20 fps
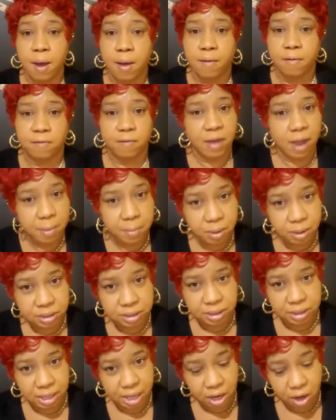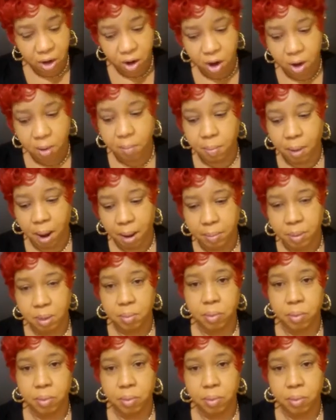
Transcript: famous singer Bobby